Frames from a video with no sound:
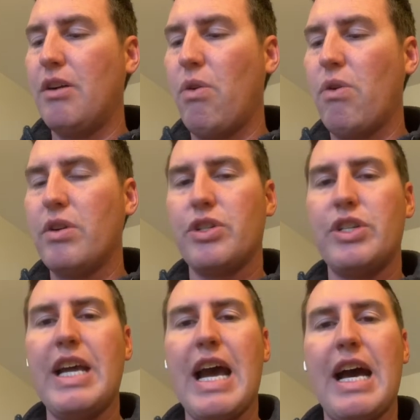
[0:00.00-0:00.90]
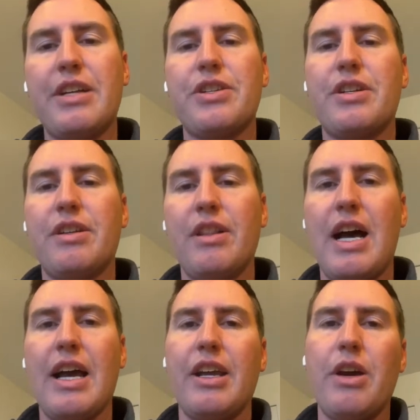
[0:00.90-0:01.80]
orange dashed
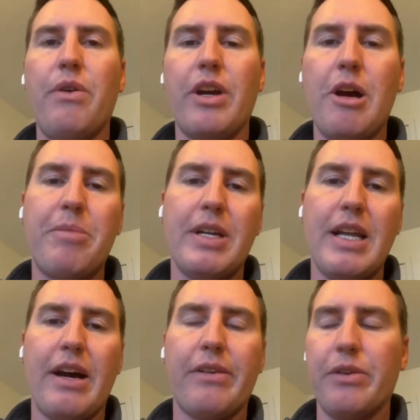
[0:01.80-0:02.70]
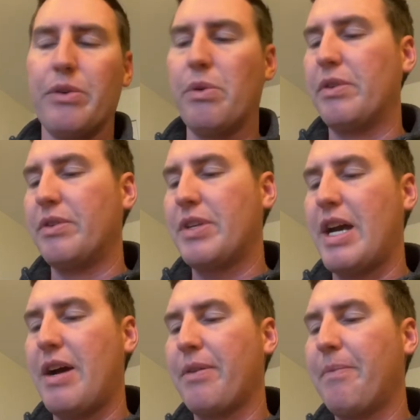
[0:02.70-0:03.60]
line going up and down or north or
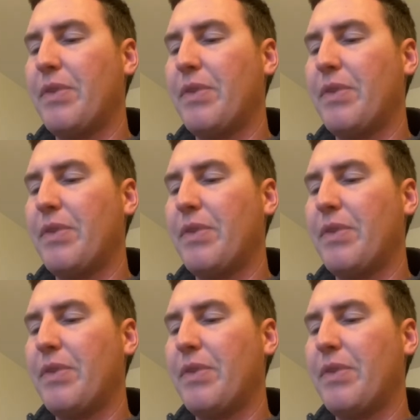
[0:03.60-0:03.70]
south.